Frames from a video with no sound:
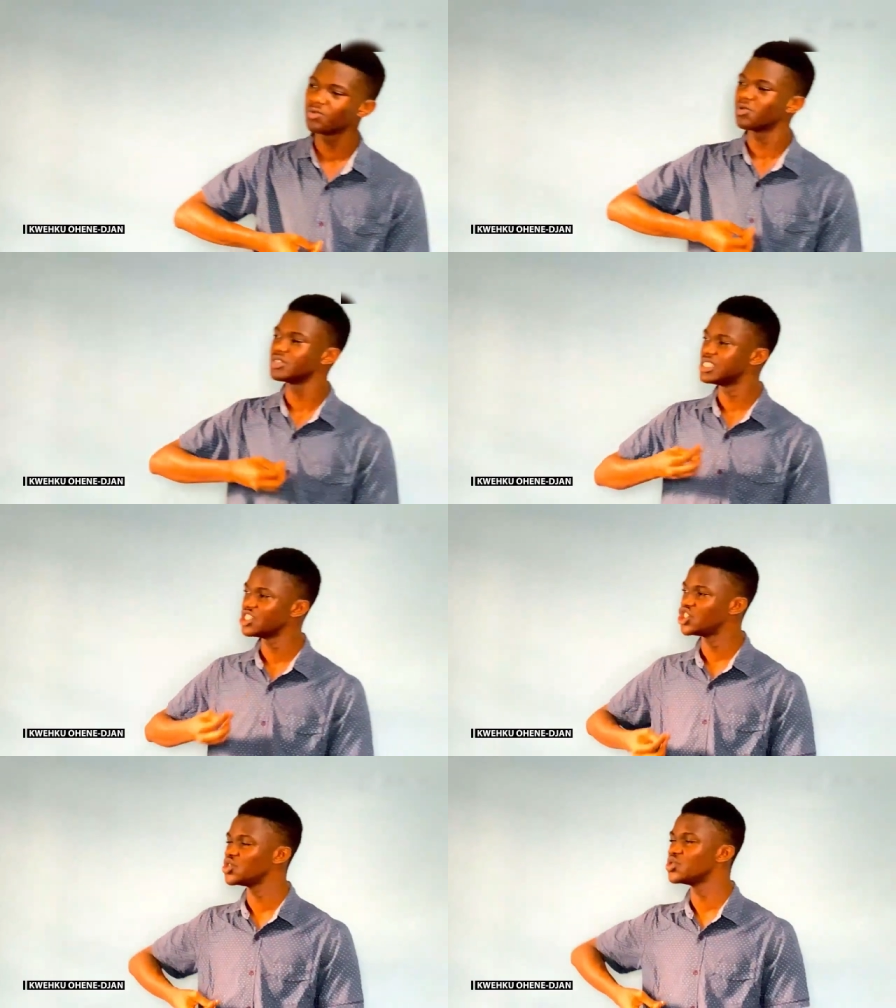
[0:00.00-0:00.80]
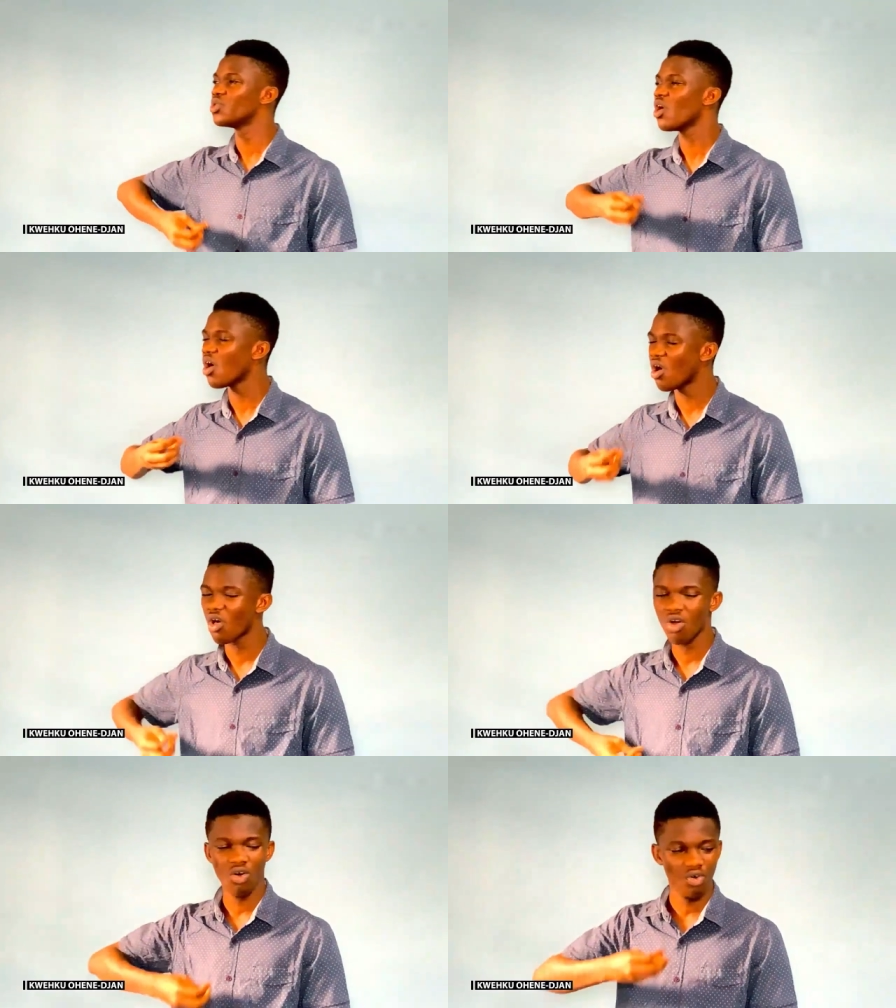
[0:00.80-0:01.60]
will teach you
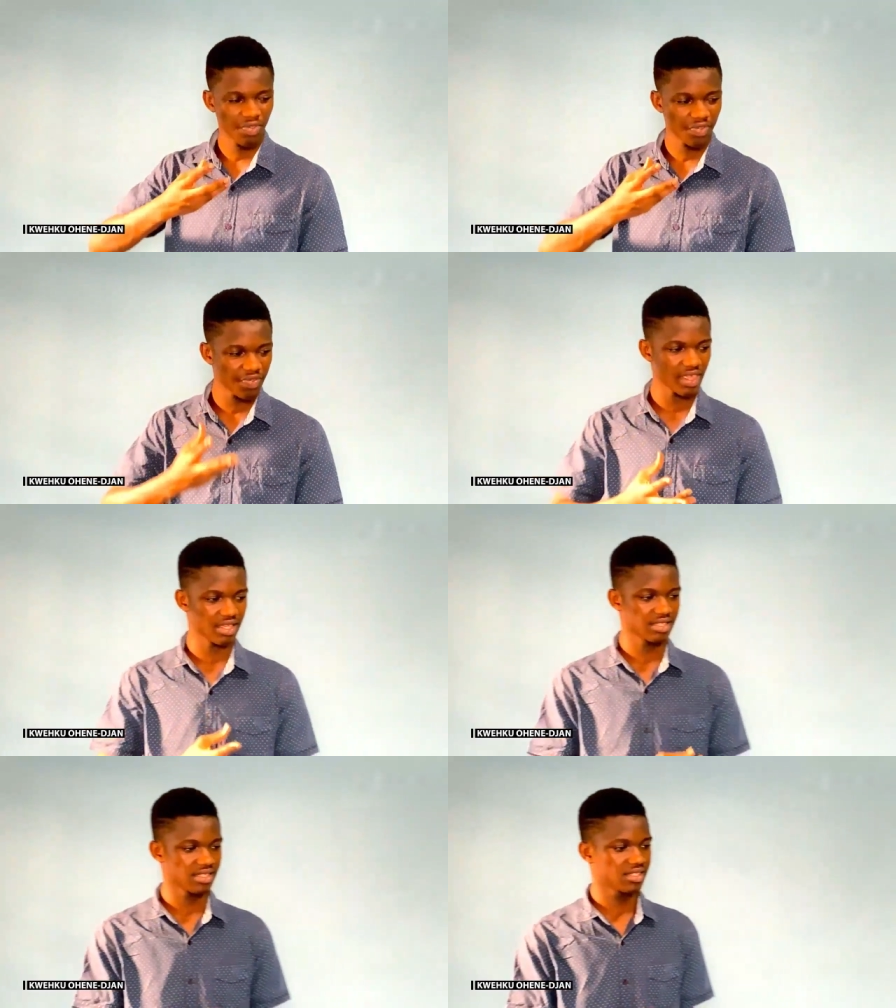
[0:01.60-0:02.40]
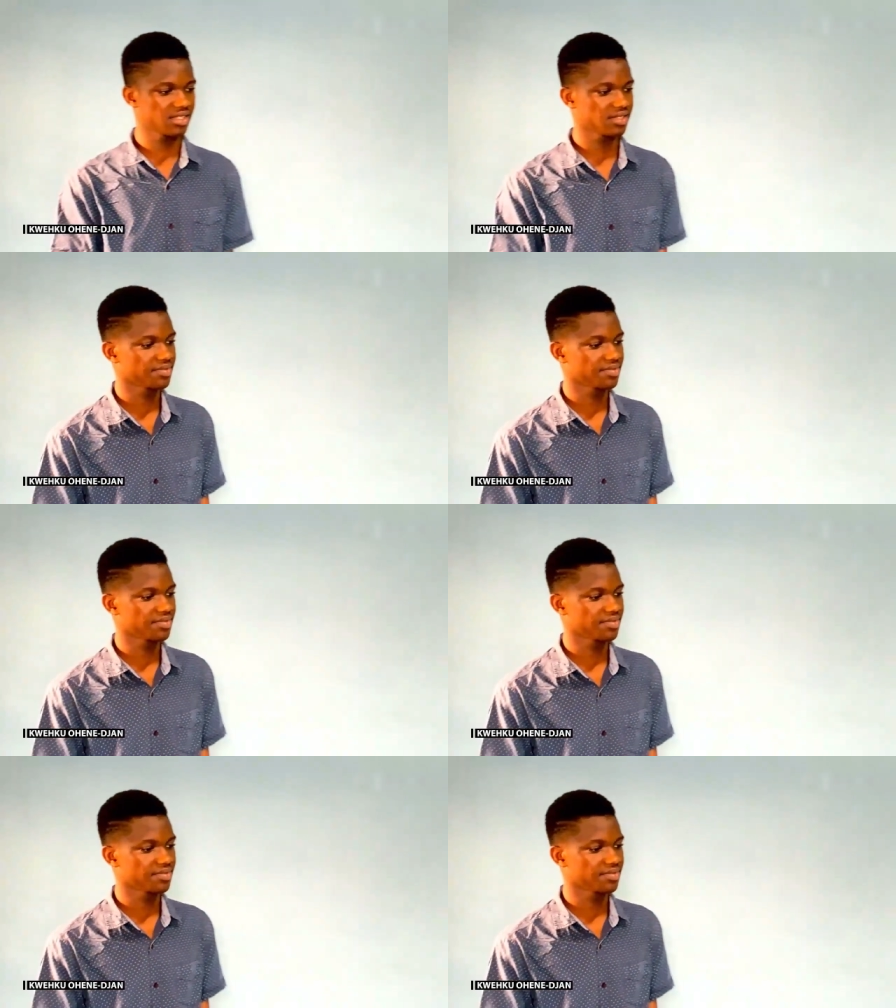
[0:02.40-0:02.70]
all things.